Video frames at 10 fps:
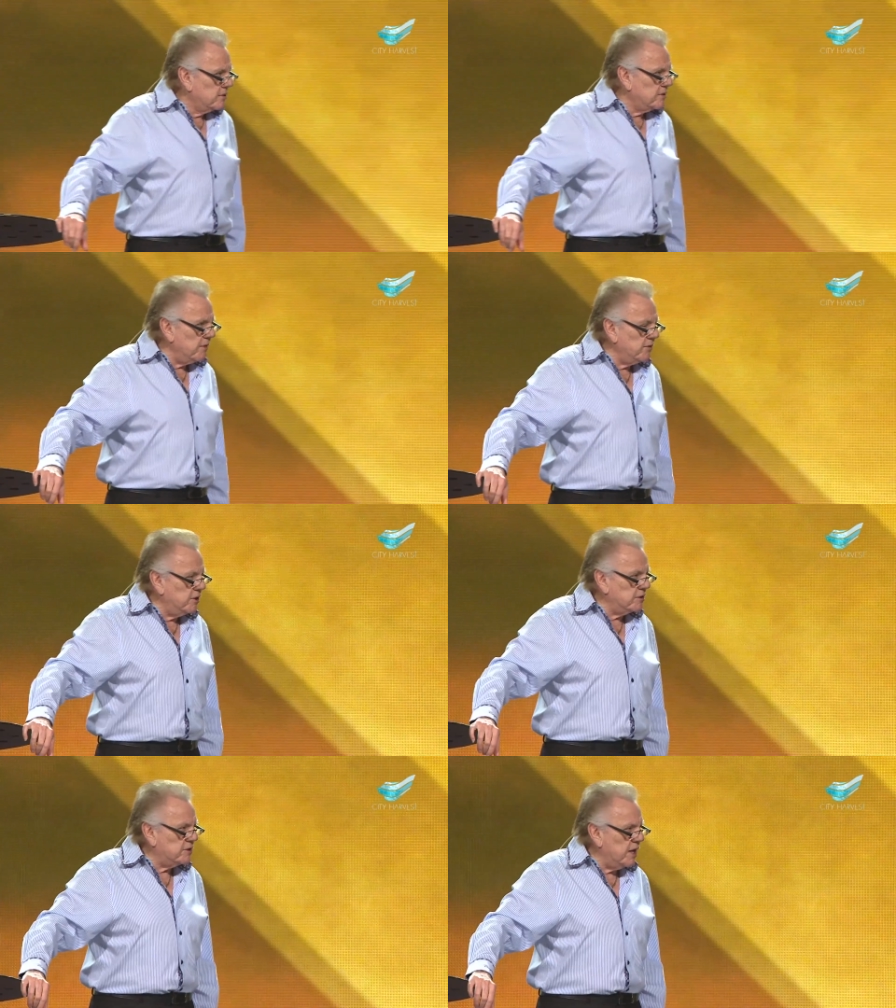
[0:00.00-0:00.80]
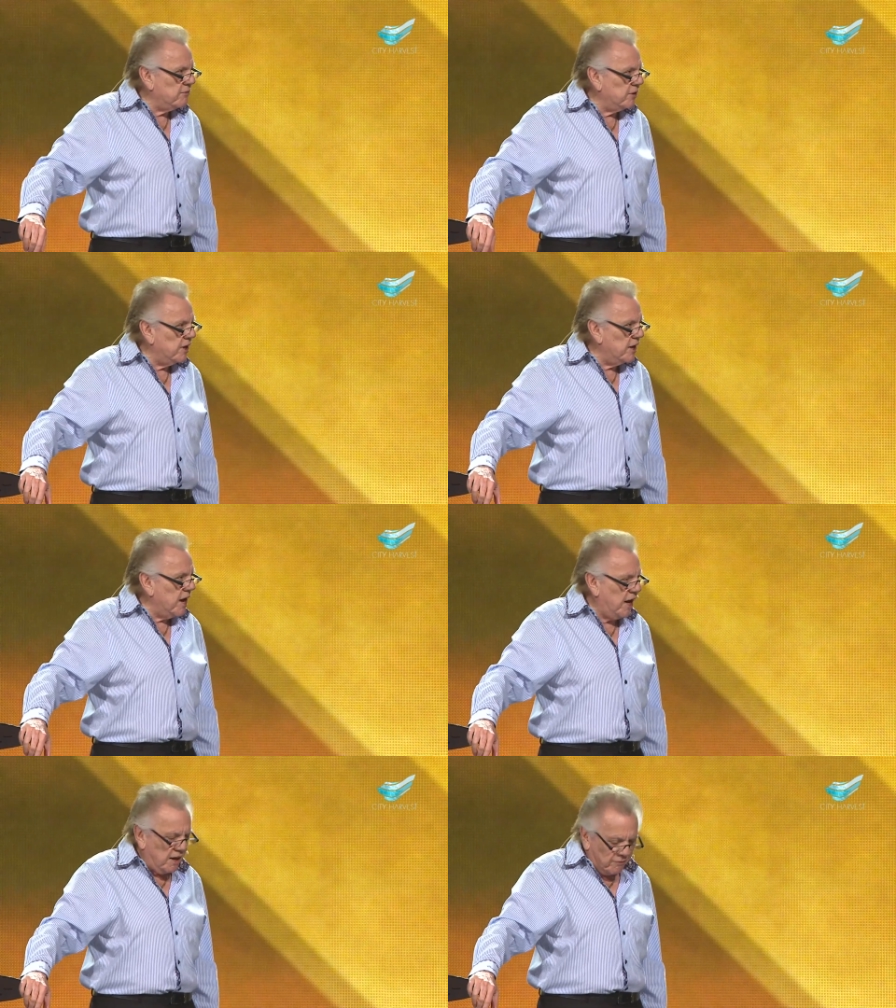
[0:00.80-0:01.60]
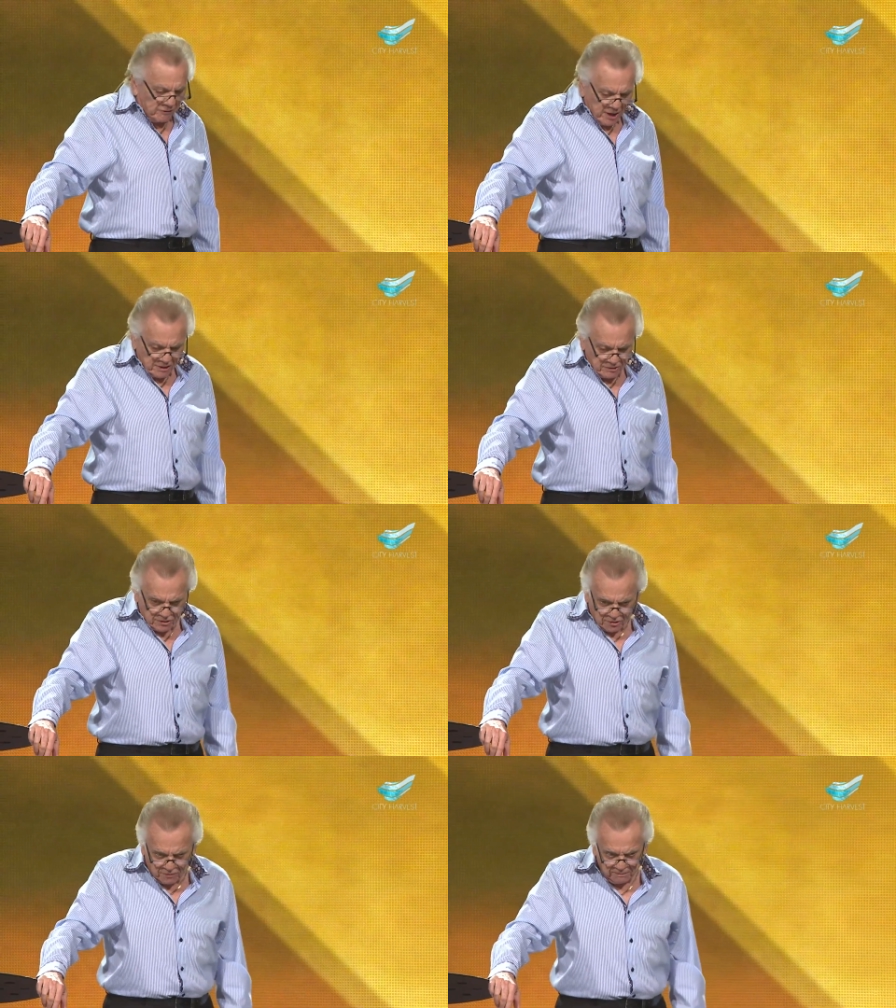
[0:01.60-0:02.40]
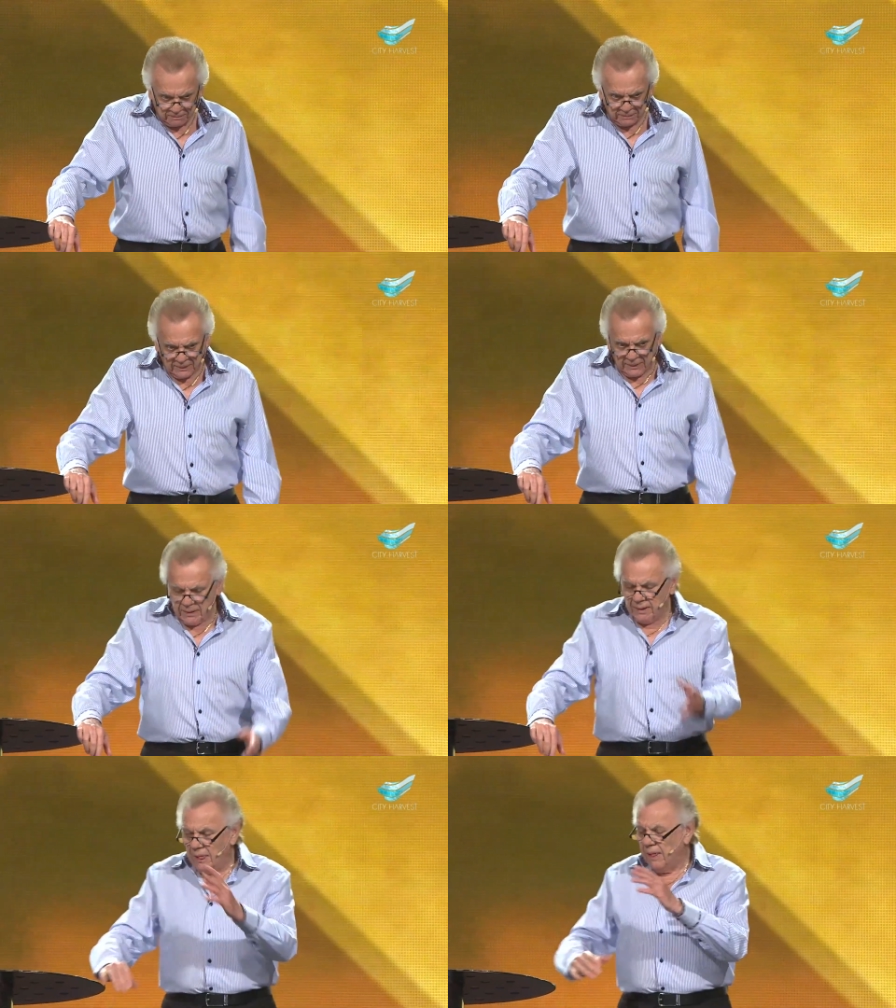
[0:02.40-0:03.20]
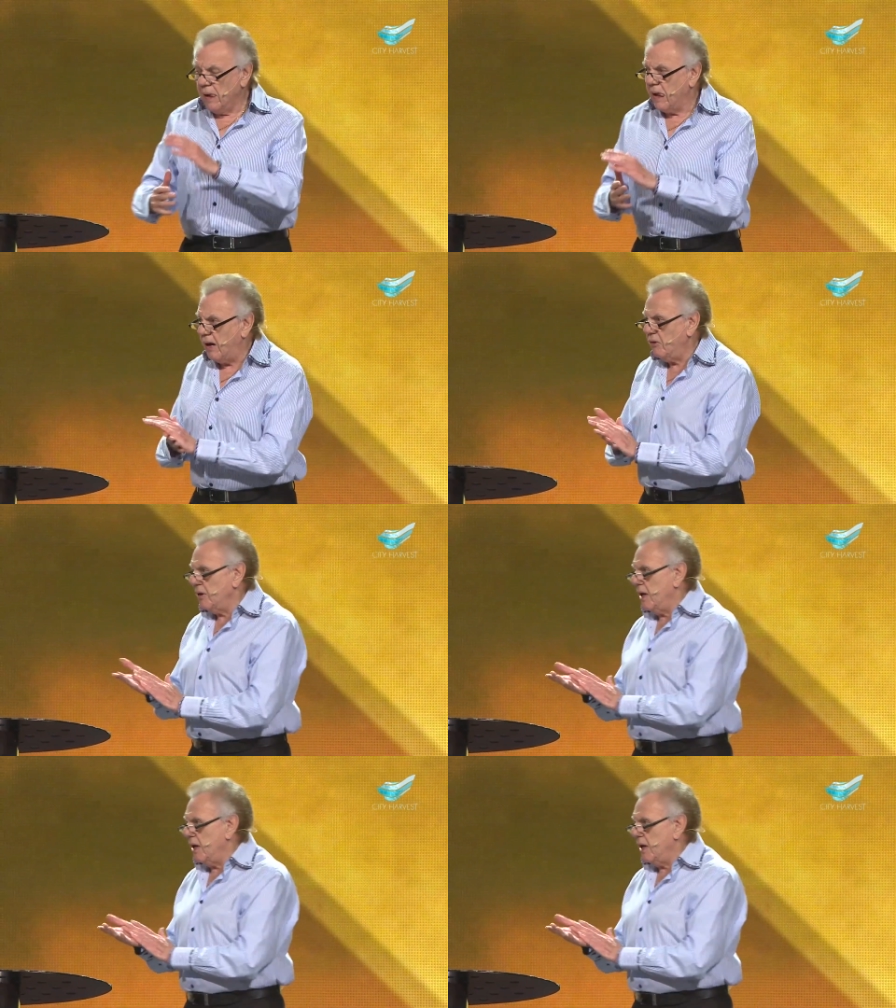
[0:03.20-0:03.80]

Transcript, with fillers: 77 and a half now, so how old